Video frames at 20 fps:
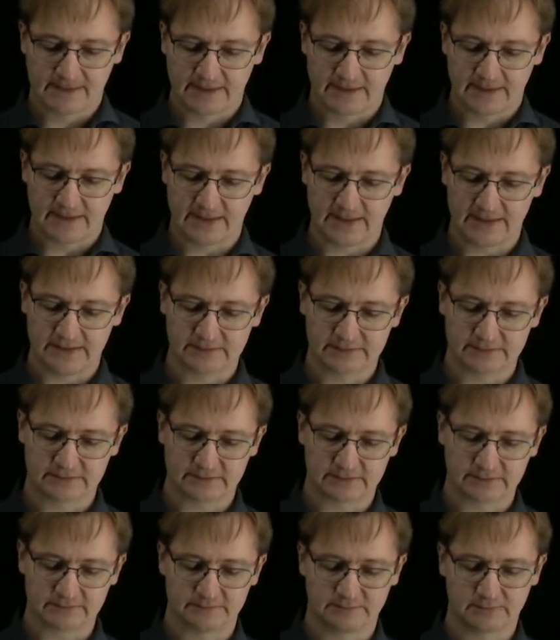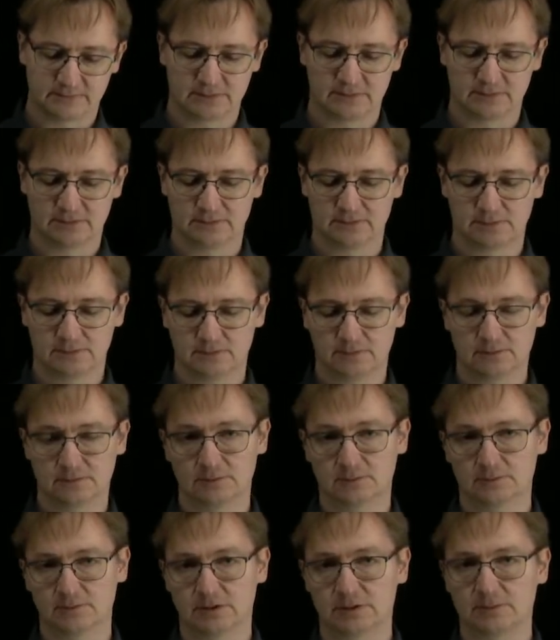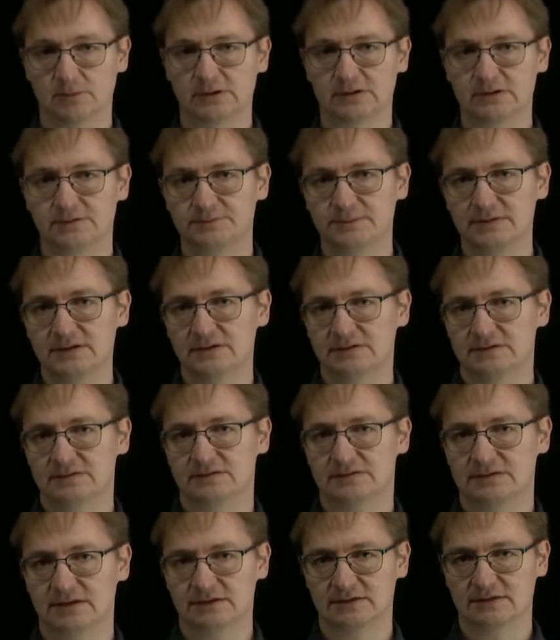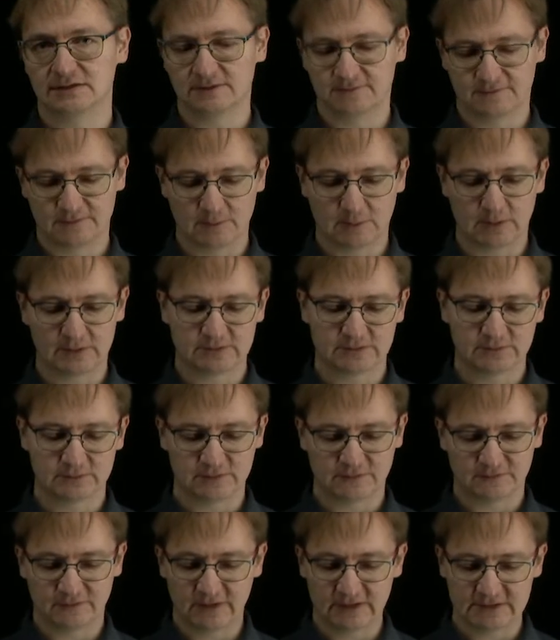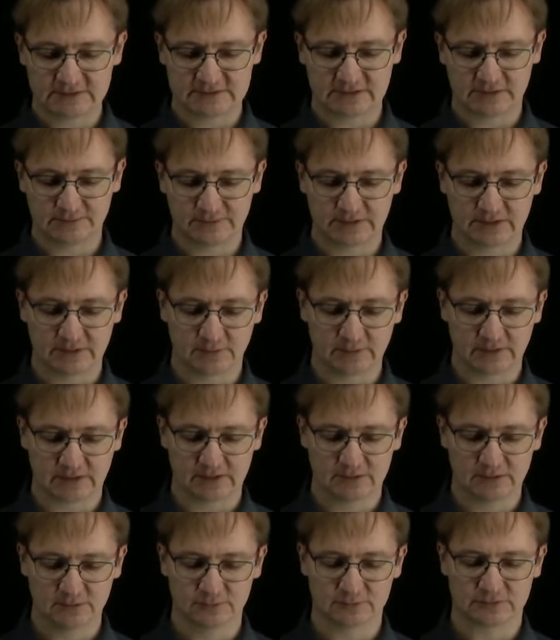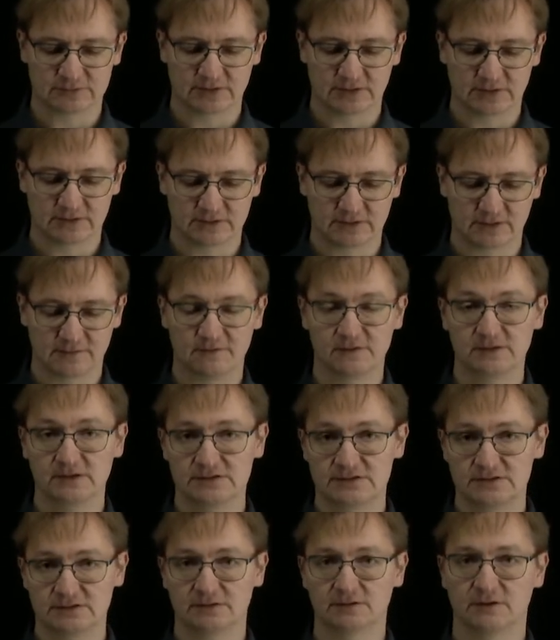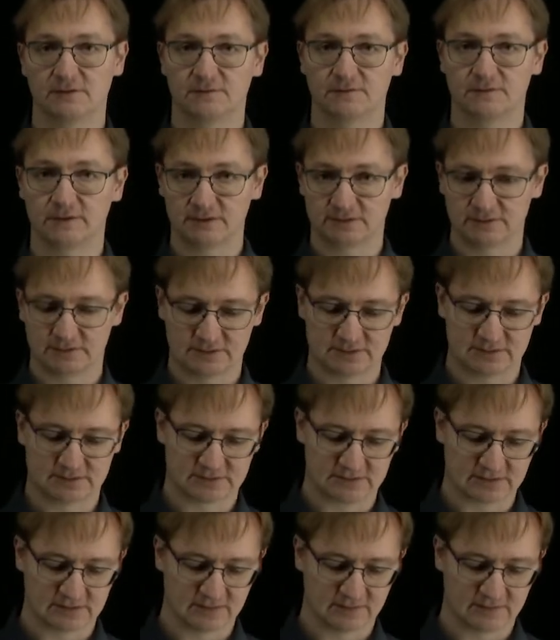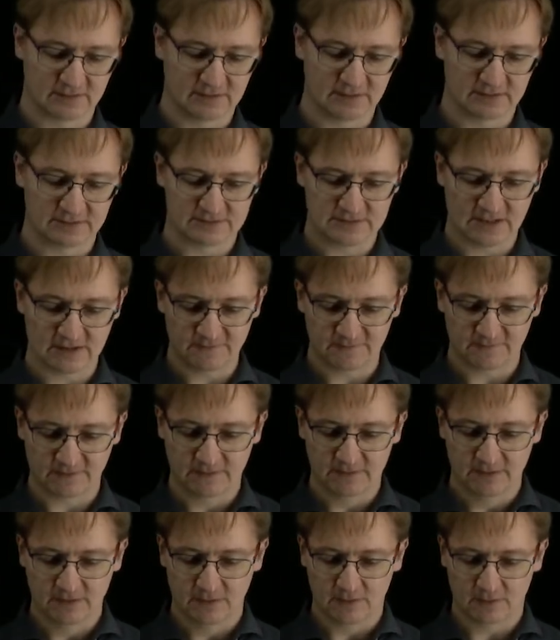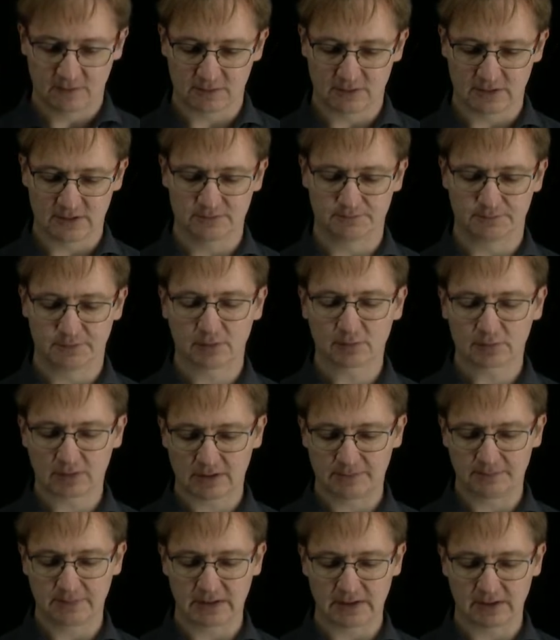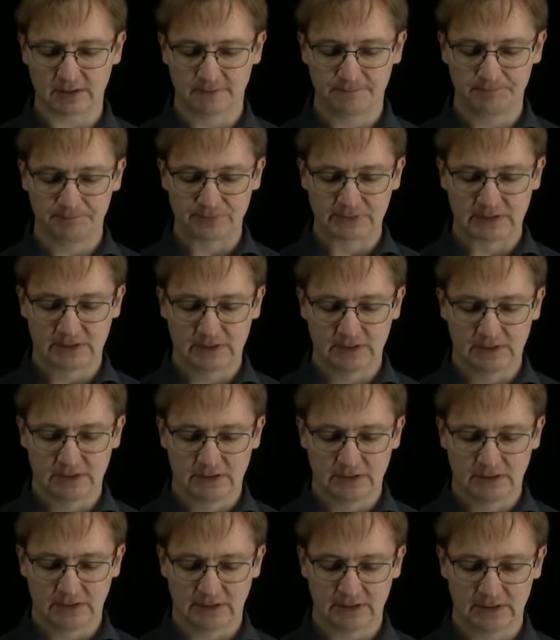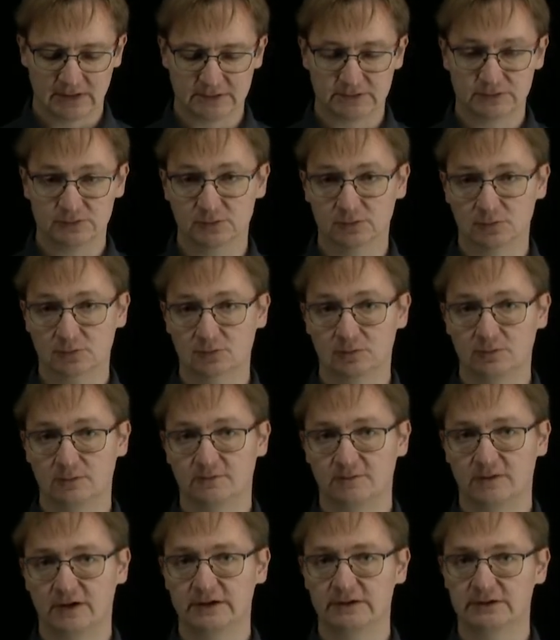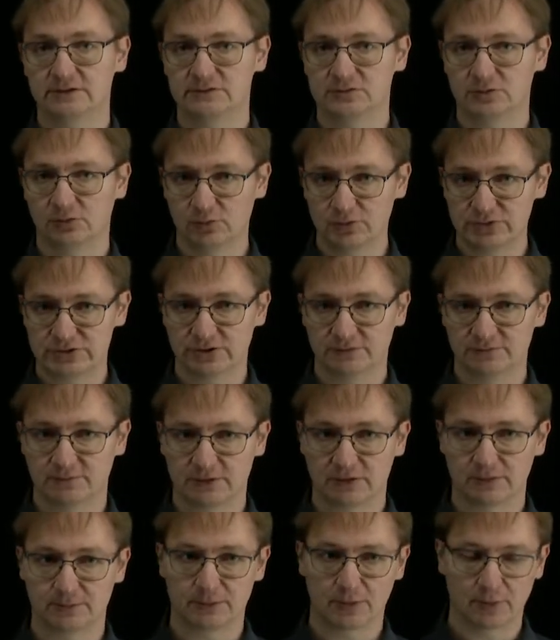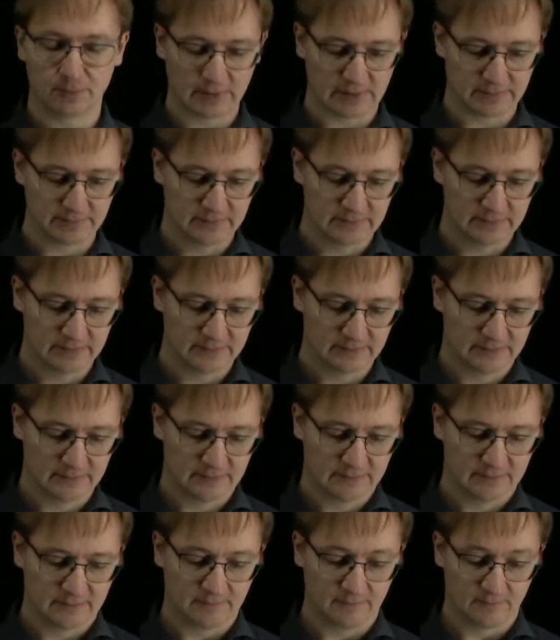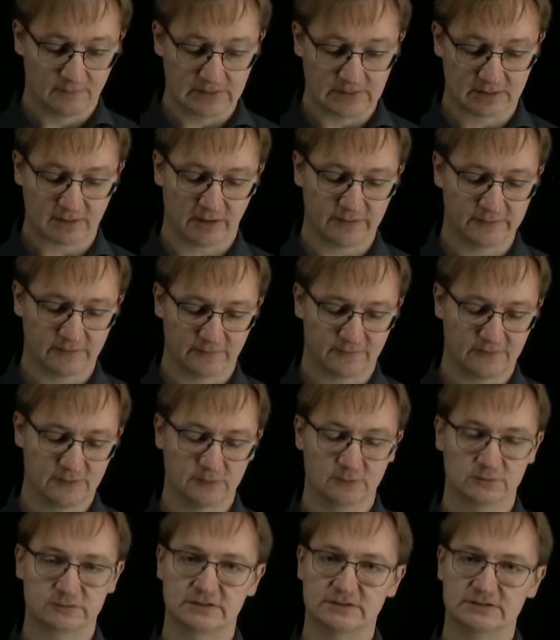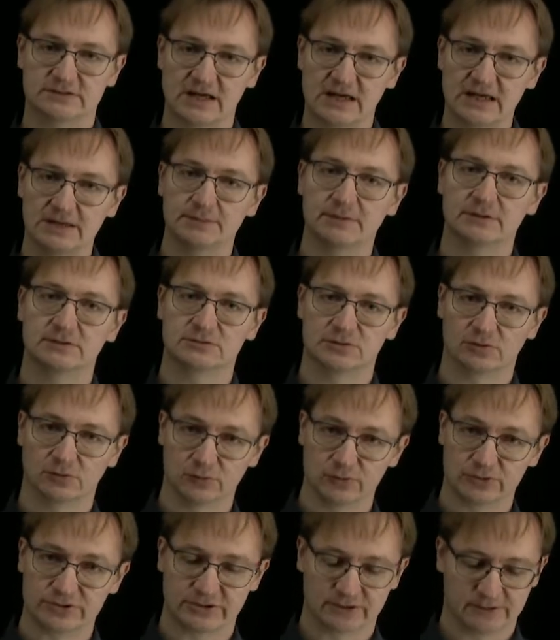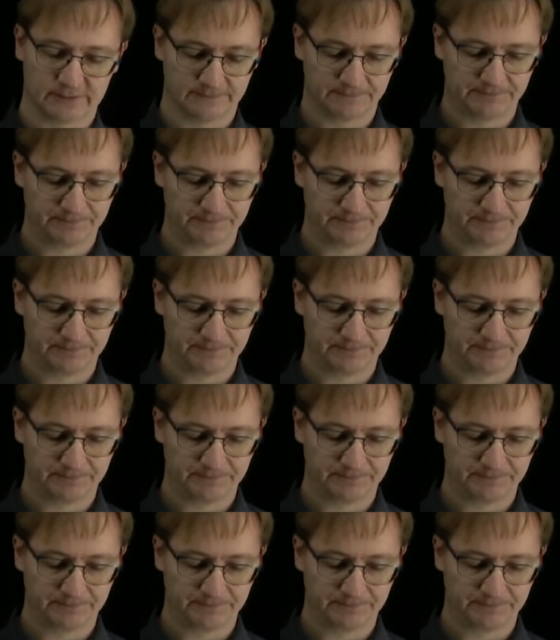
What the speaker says: And what it means is that if you want to define something, we can use the definition of this thing itself, or in programming, to find a solution for a problem, we kind of use the same solution.